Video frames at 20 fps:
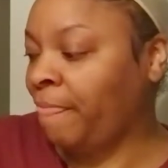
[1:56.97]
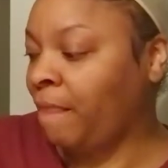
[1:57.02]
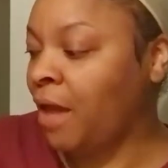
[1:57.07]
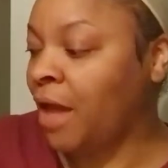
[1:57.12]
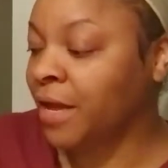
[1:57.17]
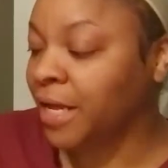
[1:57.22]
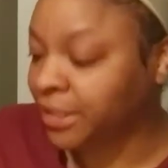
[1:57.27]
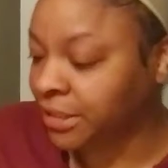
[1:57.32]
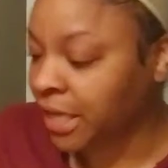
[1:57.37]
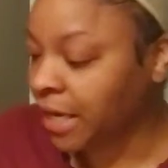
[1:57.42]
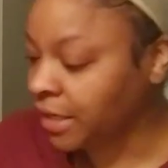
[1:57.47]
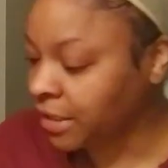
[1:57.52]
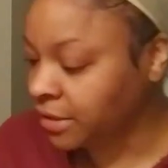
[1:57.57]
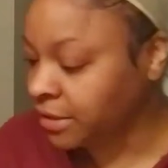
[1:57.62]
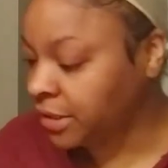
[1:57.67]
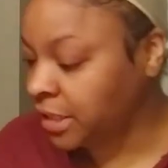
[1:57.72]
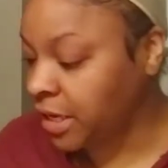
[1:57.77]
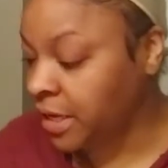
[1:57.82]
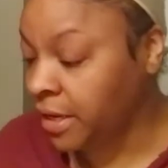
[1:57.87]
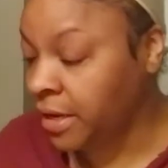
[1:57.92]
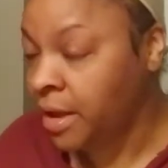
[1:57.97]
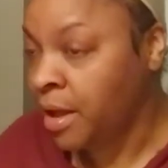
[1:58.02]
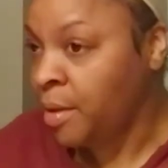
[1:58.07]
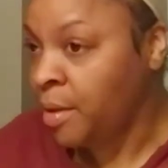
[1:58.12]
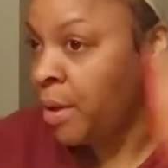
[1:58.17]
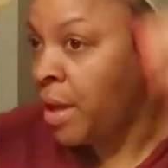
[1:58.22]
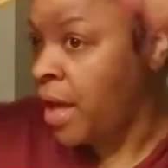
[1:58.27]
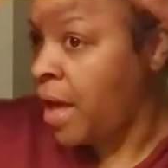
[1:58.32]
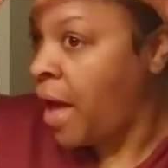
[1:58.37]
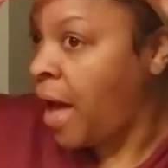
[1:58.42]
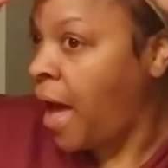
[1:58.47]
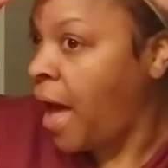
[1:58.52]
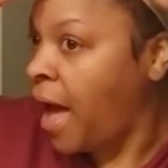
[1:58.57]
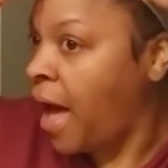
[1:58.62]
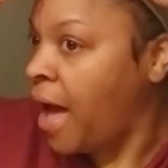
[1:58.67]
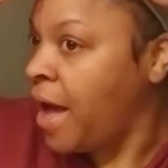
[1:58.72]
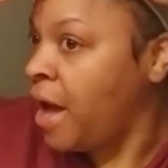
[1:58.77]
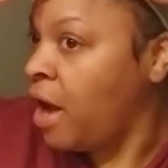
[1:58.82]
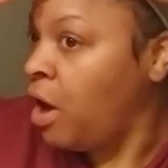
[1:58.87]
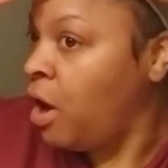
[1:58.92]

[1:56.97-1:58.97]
guess I can say I